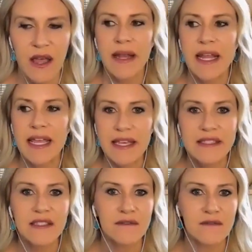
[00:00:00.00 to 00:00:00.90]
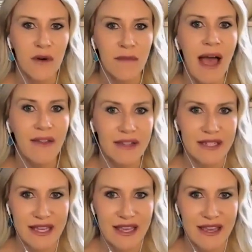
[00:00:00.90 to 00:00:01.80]
It is a
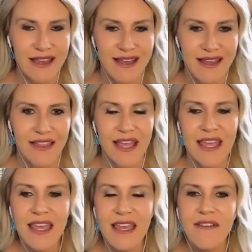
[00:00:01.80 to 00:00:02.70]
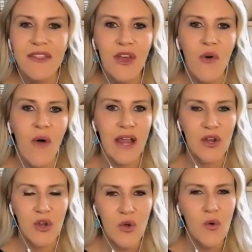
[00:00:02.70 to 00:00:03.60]
formality that even though I
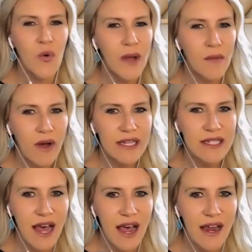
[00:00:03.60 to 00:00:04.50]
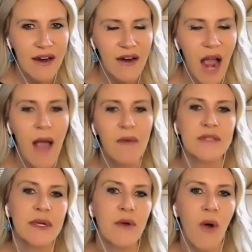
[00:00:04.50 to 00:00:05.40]
knew who I wanted to hire, I was
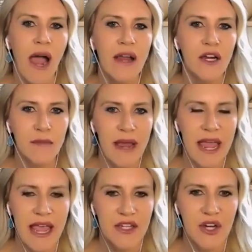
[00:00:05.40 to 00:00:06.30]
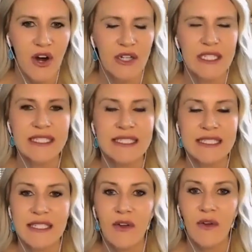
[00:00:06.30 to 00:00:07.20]
required by HR to
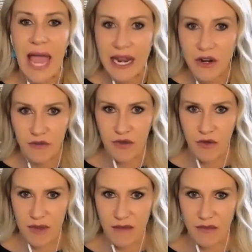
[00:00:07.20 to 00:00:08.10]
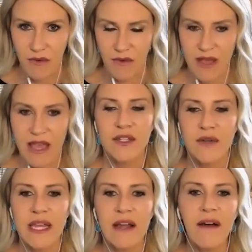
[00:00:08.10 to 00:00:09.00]
still interview people. So
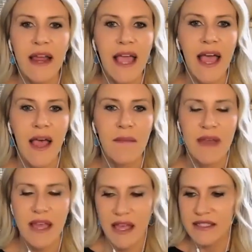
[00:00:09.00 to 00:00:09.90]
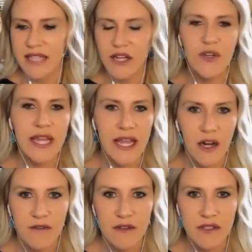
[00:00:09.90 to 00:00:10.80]
here I am scheduling
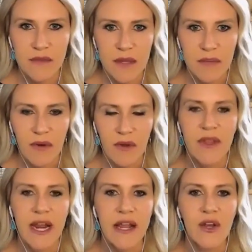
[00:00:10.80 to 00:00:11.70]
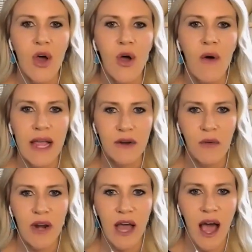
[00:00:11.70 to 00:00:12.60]
interviews with people that I know I don't
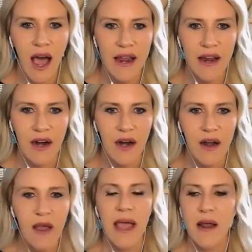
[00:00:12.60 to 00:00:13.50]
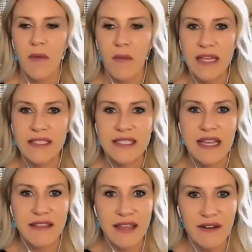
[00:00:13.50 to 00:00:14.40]
want to hire and are
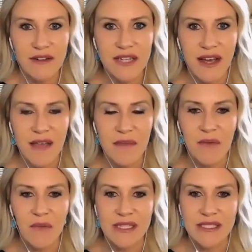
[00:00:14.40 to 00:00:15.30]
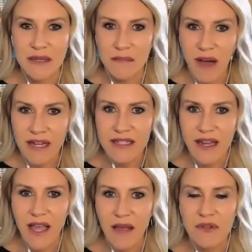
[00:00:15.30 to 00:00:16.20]
wasting their time and wasting my
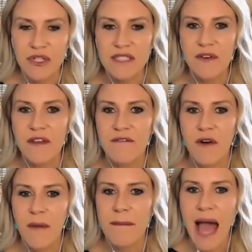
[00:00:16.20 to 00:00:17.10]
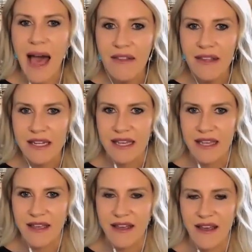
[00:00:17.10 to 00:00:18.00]
time just for the
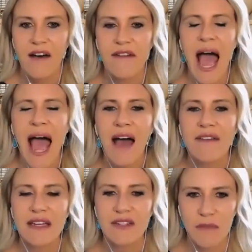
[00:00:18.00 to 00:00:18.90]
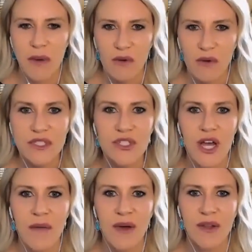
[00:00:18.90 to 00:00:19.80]
formality of having to post the
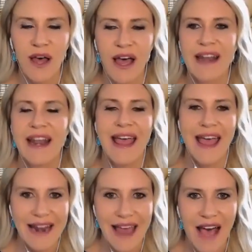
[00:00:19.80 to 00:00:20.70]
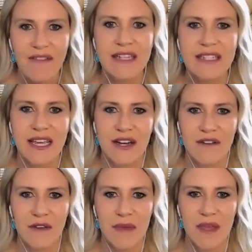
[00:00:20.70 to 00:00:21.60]
job online and having to
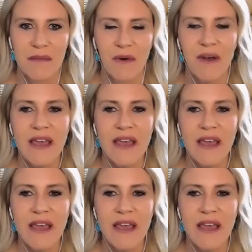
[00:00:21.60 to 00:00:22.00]
interview people,